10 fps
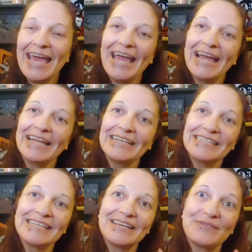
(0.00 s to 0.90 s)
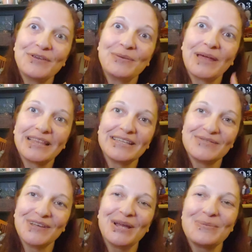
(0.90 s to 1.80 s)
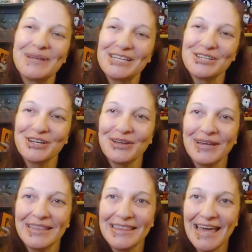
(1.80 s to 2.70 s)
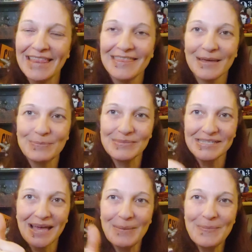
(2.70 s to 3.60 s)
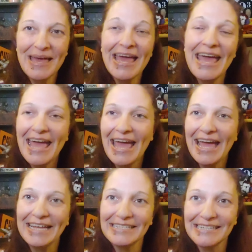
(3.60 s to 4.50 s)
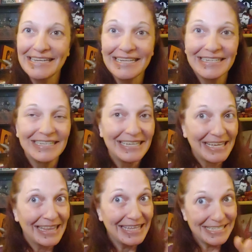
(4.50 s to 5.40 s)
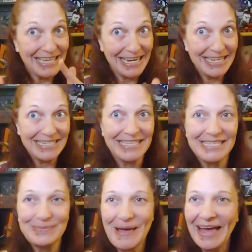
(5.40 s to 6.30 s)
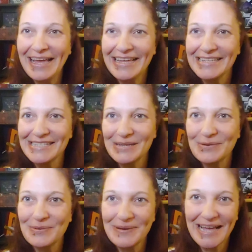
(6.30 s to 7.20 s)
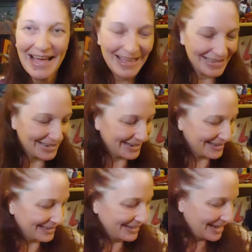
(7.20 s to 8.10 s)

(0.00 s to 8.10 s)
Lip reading: And if you like this video, make sure you hit that thumbs up. And let's get into this bag and see what we got here.